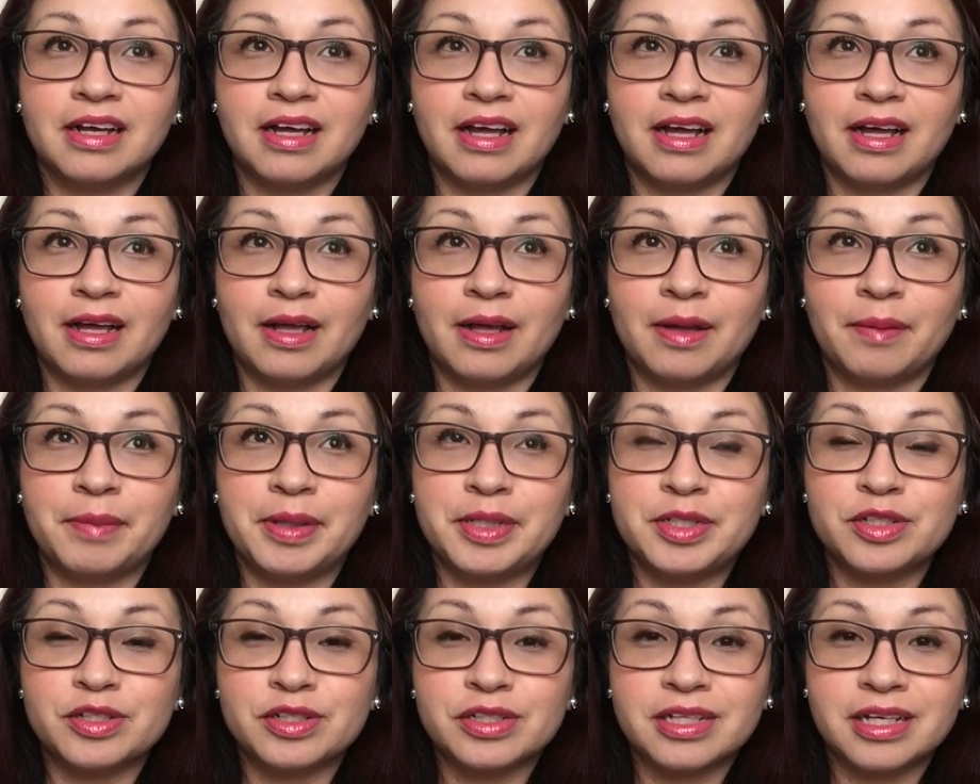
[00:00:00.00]

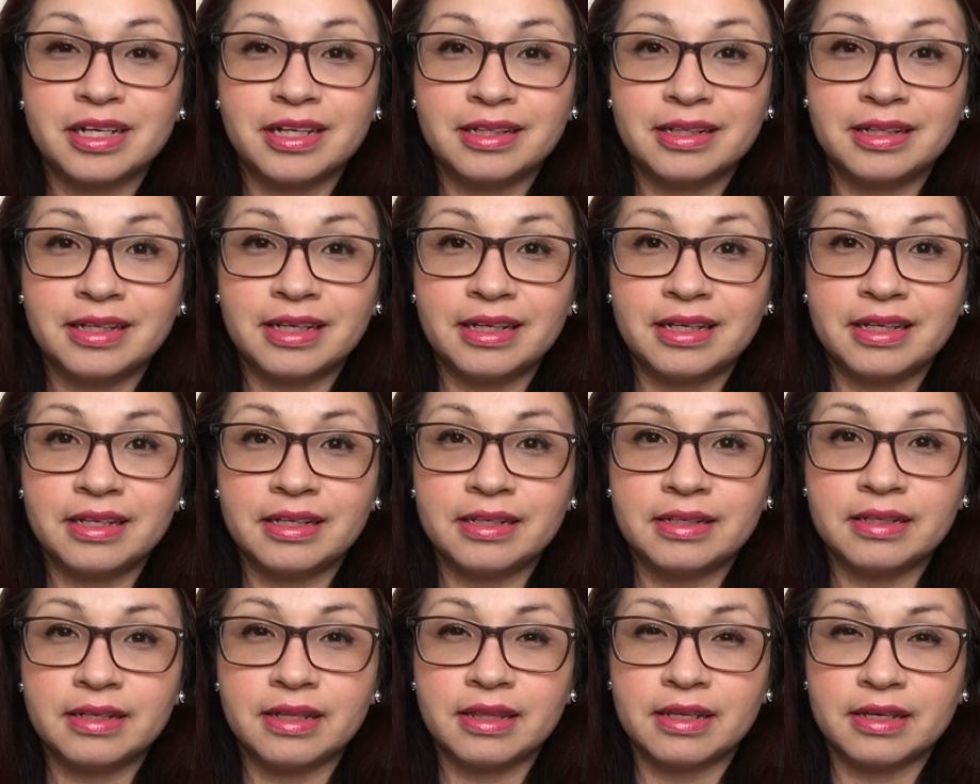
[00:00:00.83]
I just
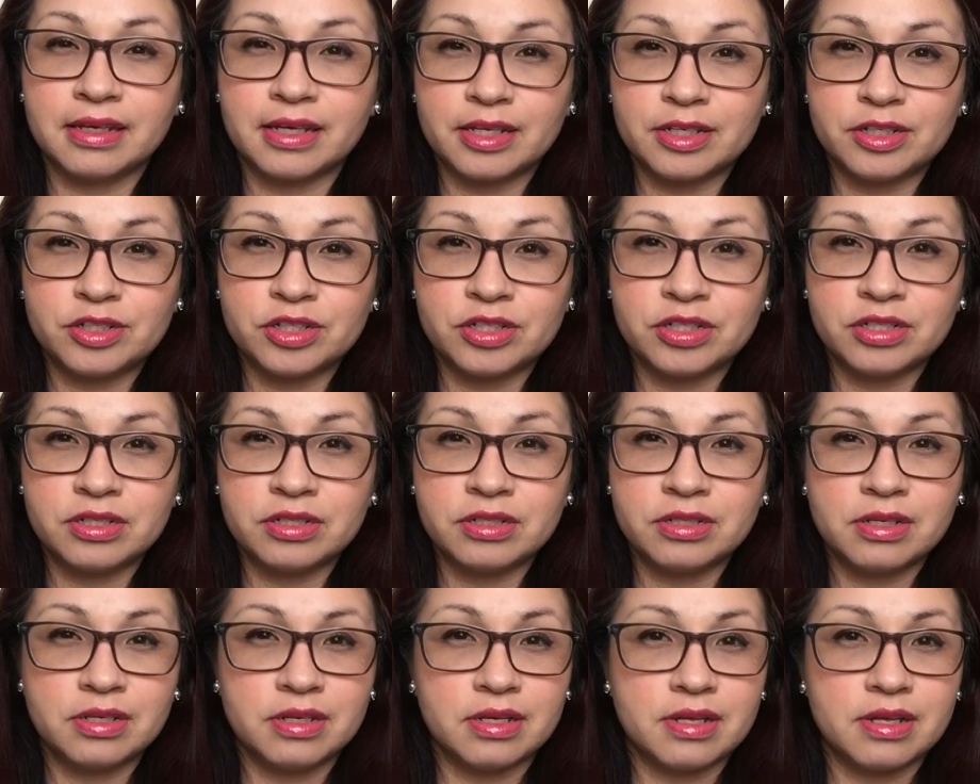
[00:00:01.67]
clean the
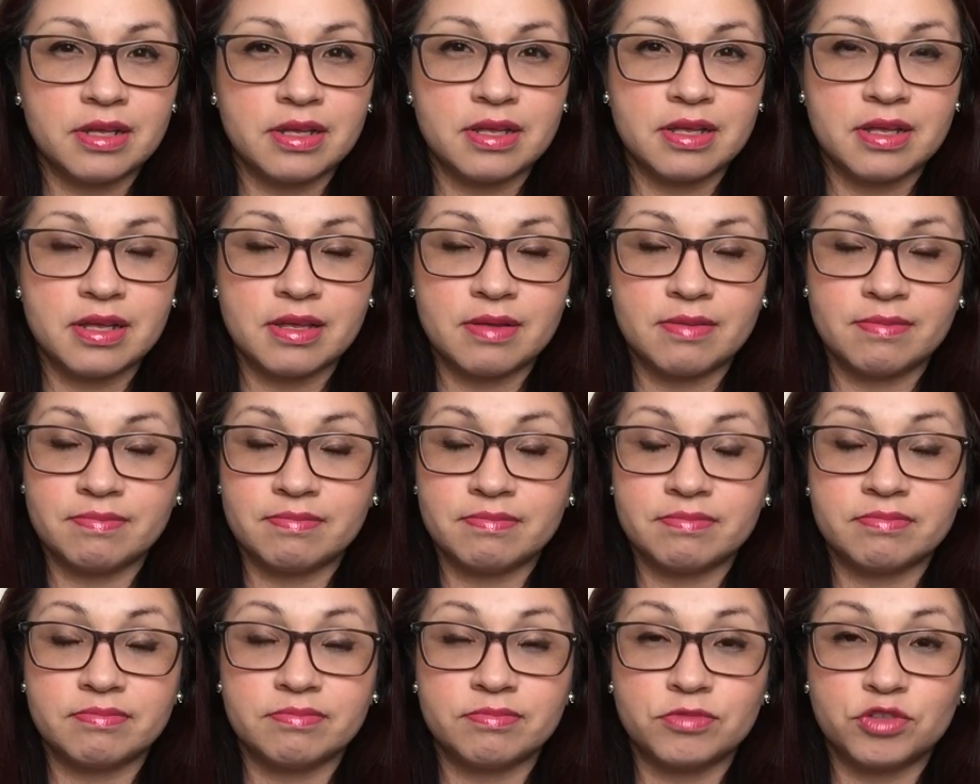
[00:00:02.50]
kitchen,
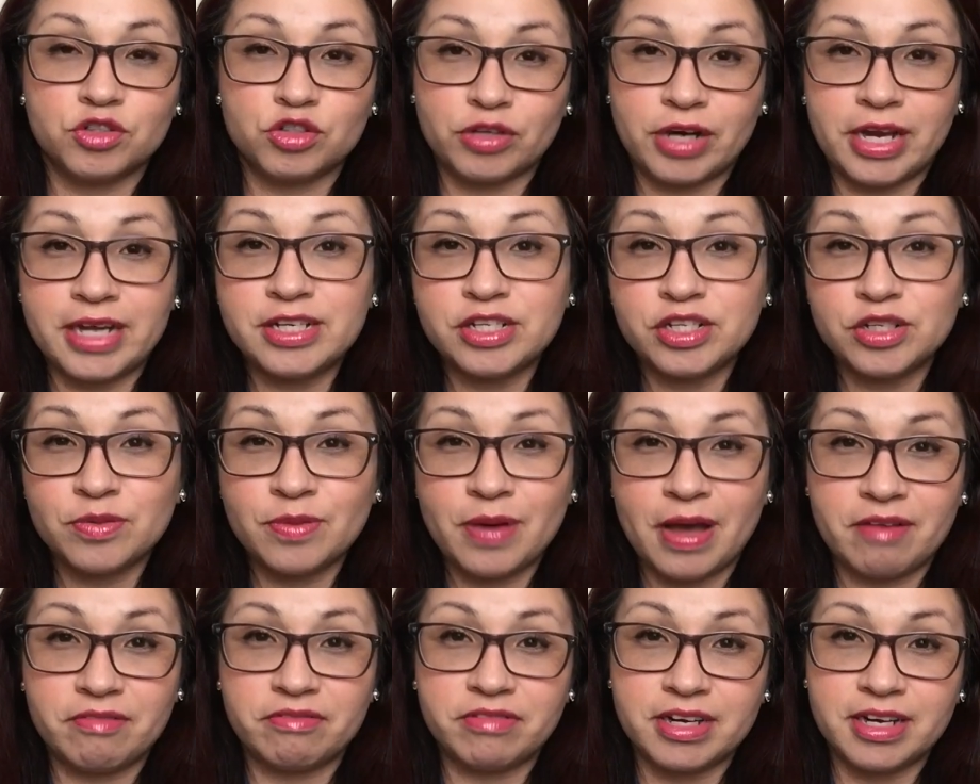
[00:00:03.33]
try
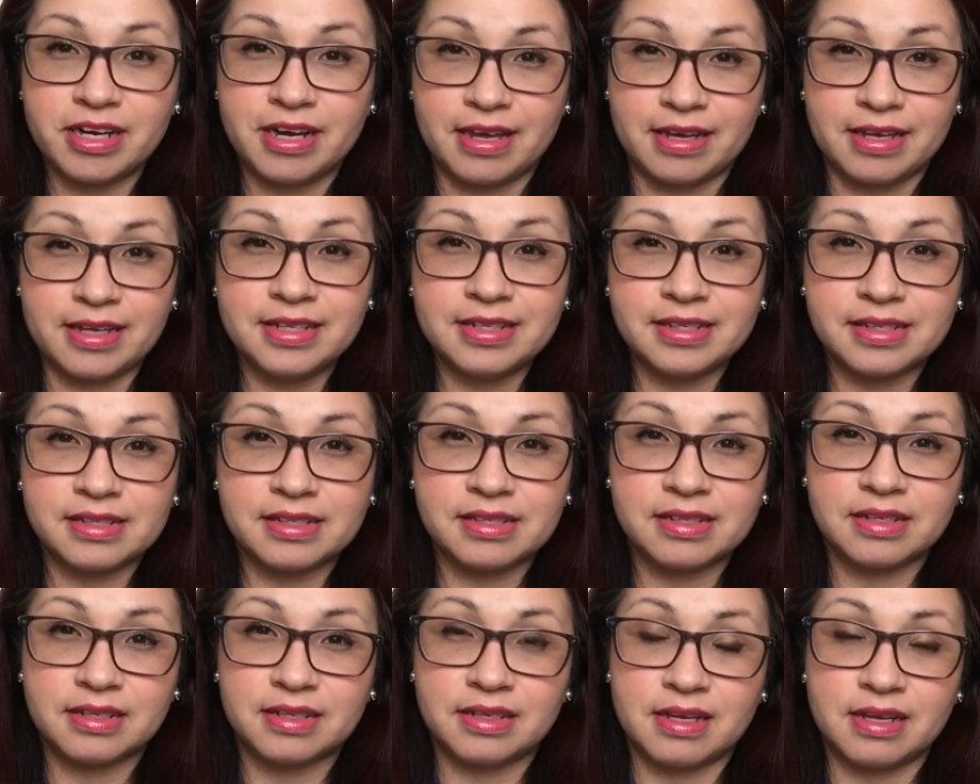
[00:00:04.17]
to every
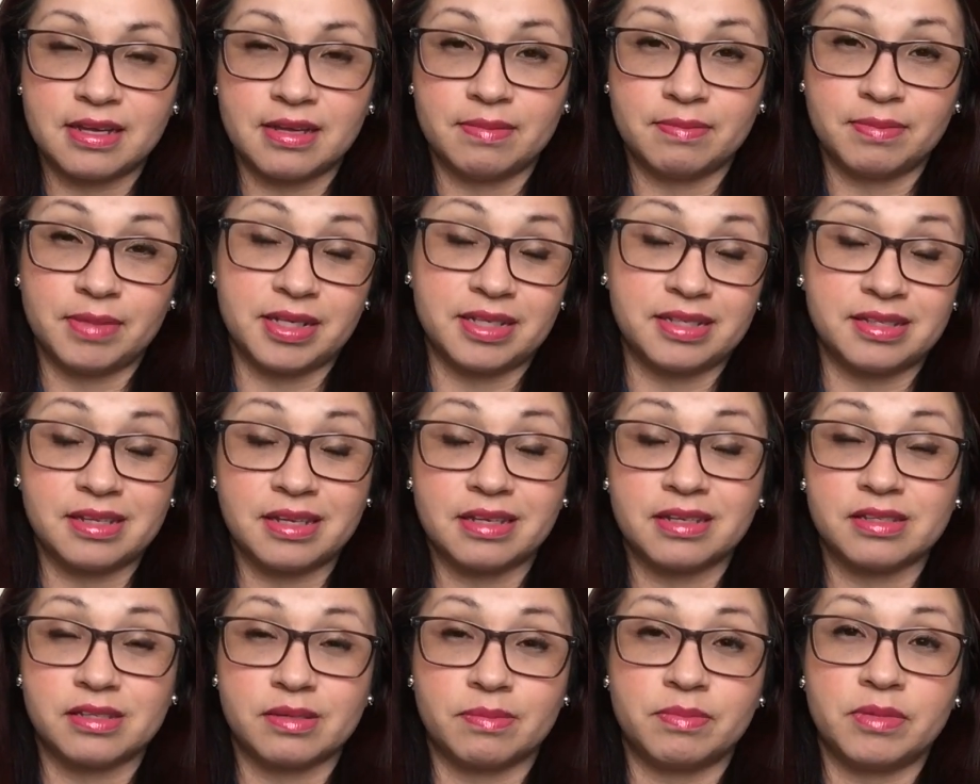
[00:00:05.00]
night, like I
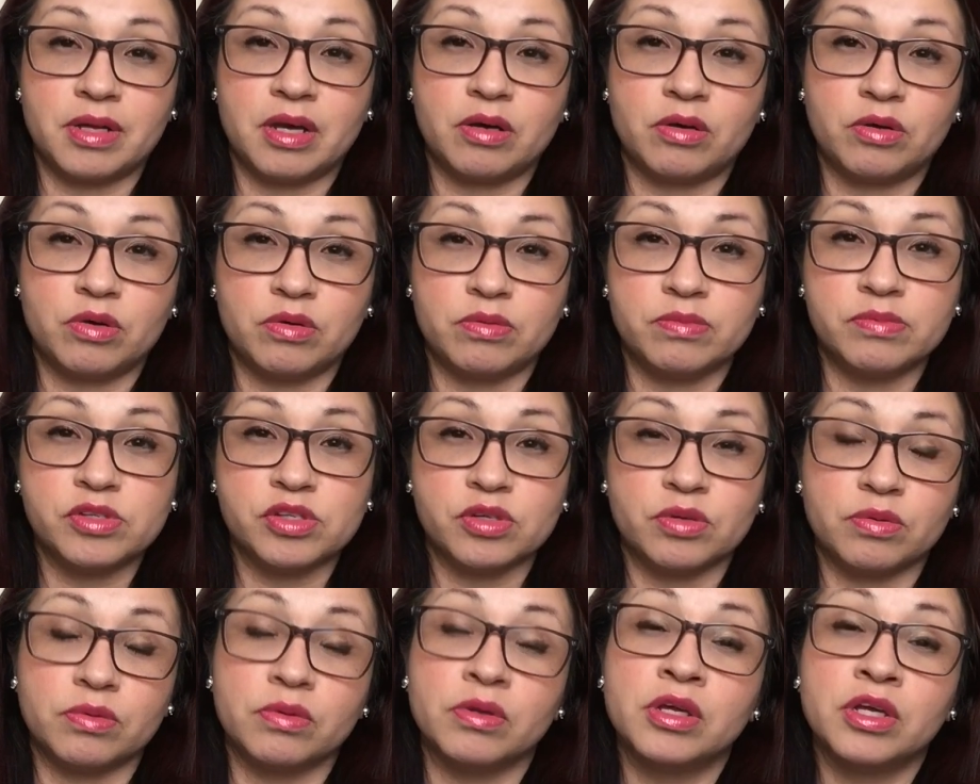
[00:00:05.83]
said, because I'm not home.
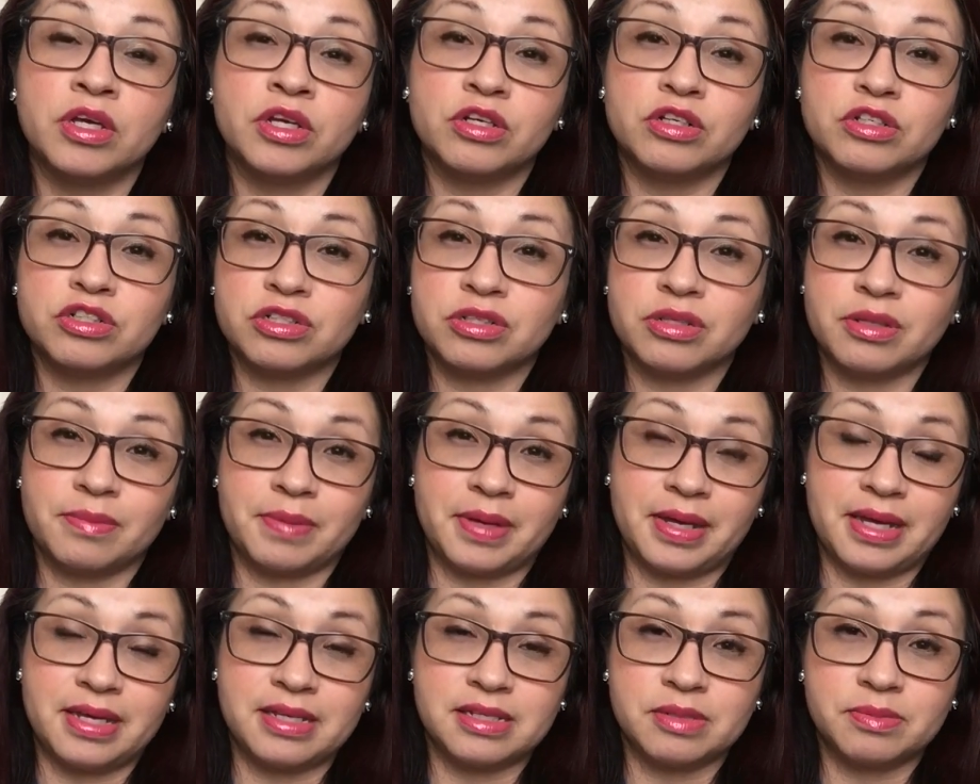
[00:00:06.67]
So usually
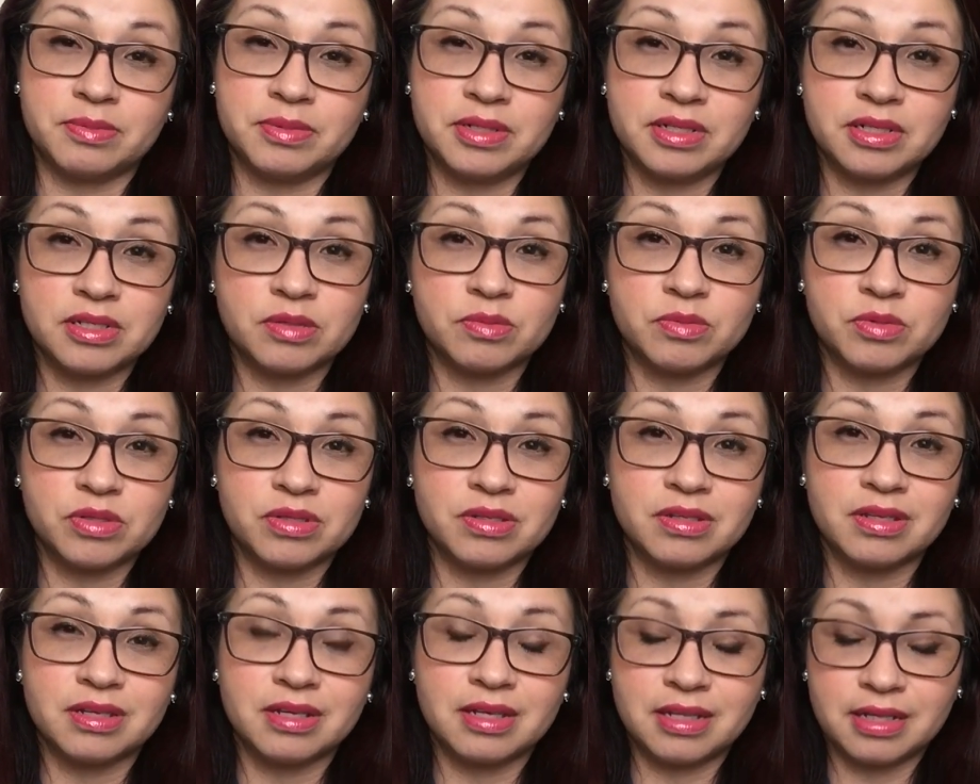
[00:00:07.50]
my husband does
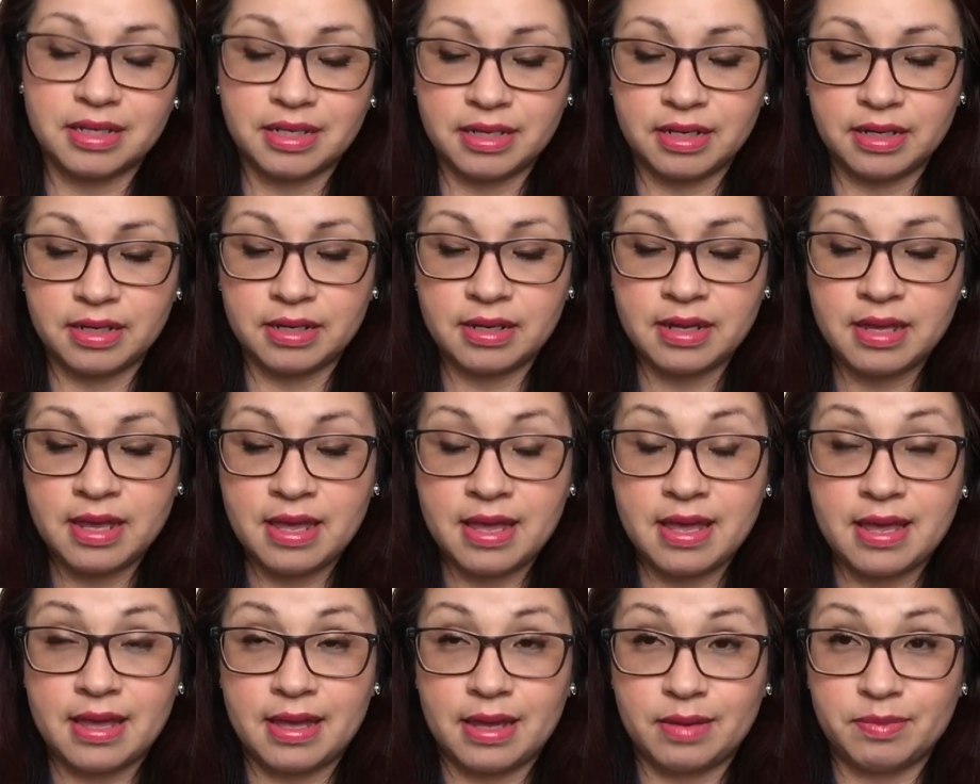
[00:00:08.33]
most of the cleaning
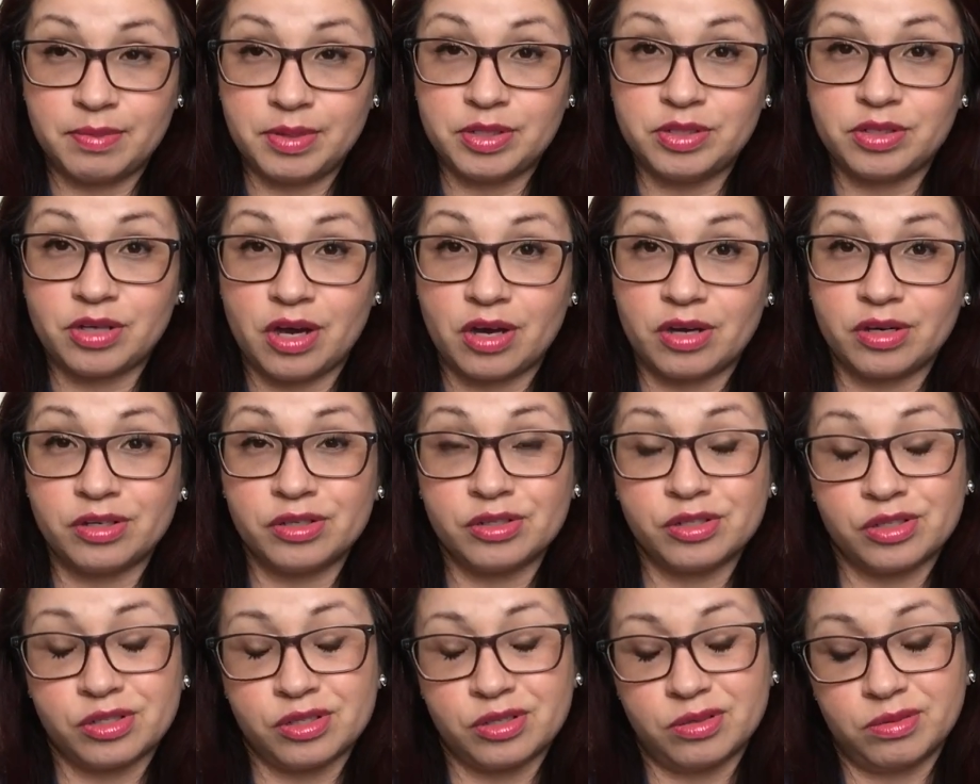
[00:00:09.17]
and my
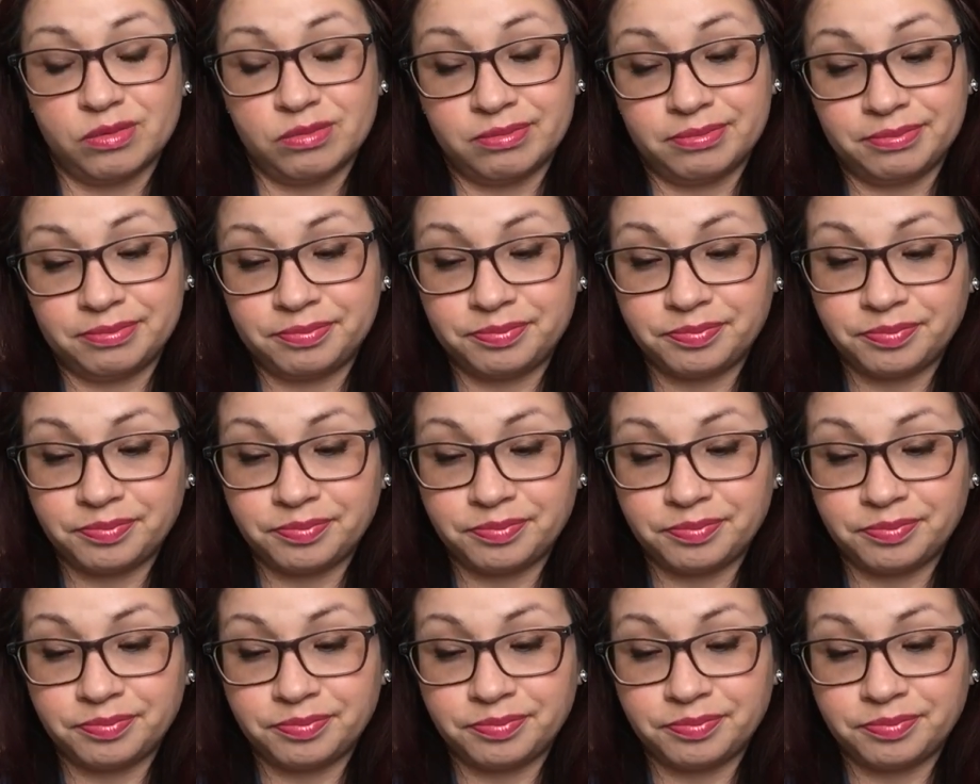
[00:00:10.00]
daughter. So